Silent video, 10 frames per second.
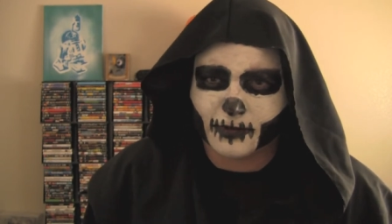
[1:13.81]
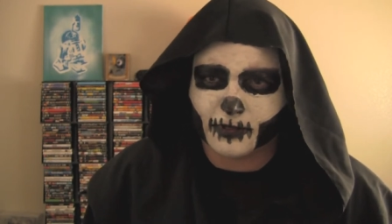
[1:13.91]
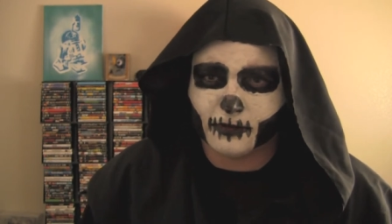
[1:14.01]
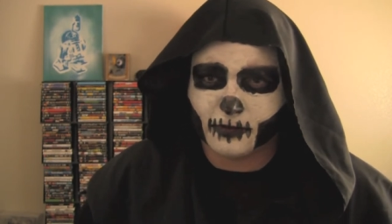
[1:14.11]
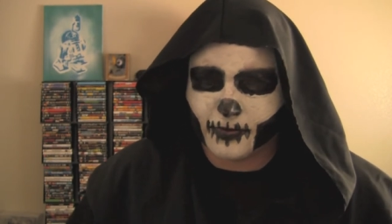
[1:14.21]
He
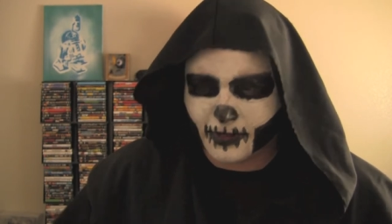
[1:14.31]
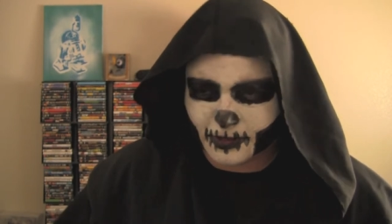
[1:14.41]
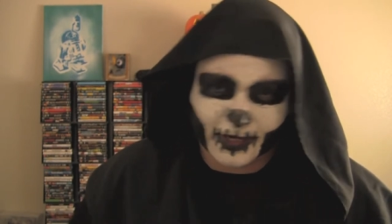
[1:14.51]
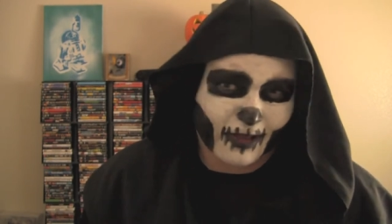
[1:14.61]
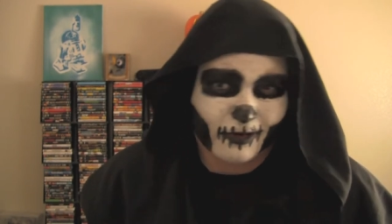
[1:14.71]
used to be a
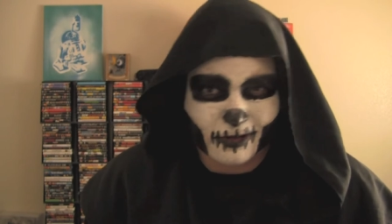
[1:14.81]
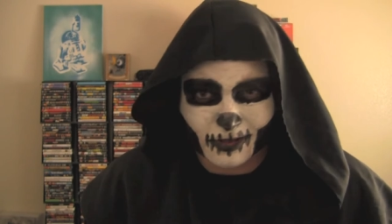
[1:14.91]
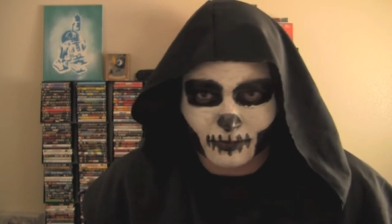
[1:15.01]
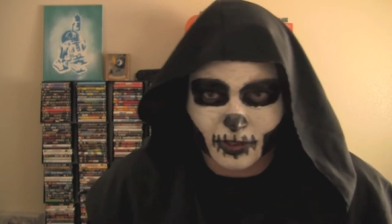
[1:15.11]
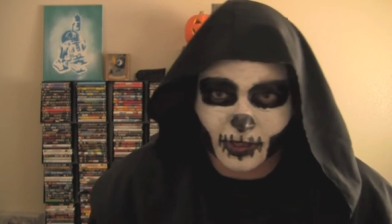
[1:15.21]
janitor or
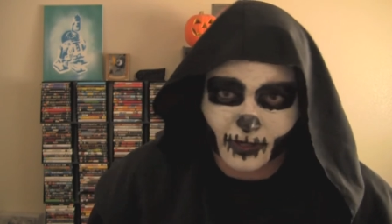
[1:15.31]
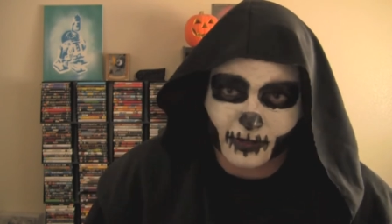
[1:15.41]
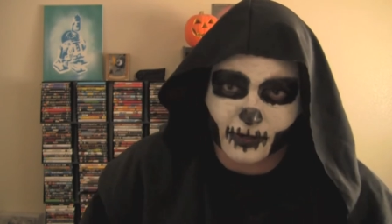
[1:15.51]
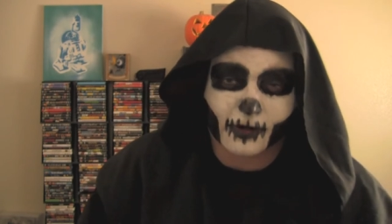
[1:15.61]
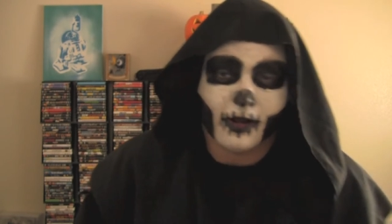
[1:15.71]
some shit
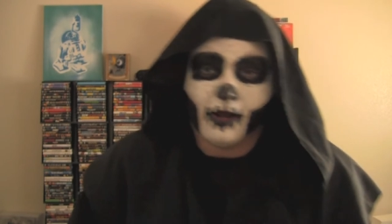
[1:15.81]
at a